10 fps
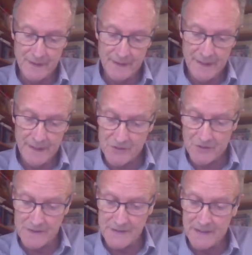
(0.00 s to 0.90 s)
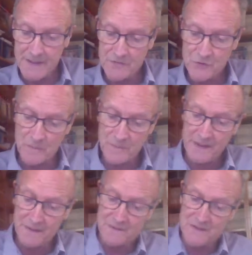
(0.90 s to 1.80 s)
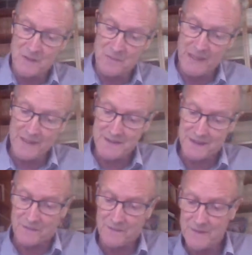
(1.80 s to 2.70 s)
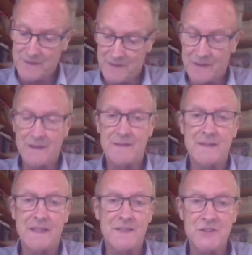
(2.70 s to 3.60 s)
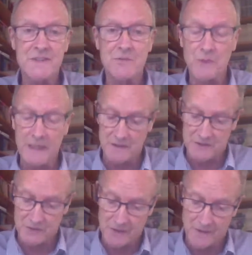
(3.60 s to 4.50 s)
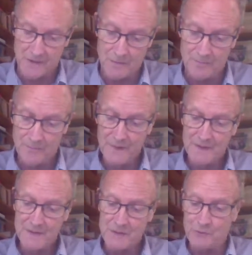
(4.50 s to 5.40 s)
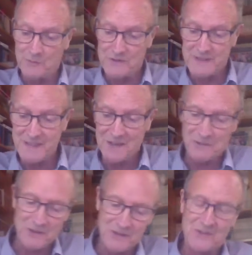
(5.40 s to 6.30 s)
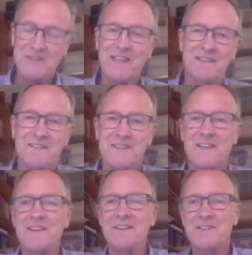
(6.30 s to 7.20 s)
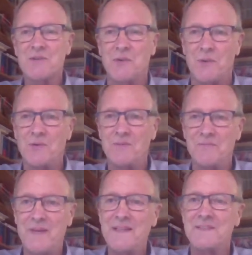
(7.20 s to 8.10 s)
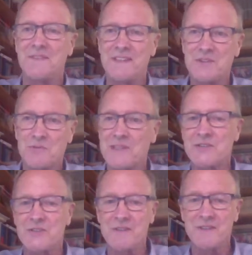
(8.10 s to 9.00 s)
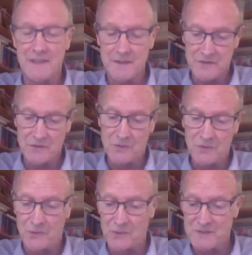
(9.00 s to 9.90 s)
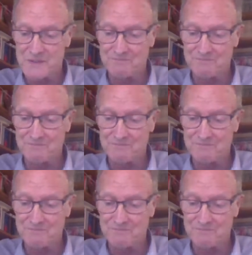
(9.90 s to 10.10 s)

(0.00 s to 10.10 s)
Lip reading: has granted leave to appeal to the plaintiff. It did that just a week or two ago. So we will see what New Zealand's highest court makes of this question in due course.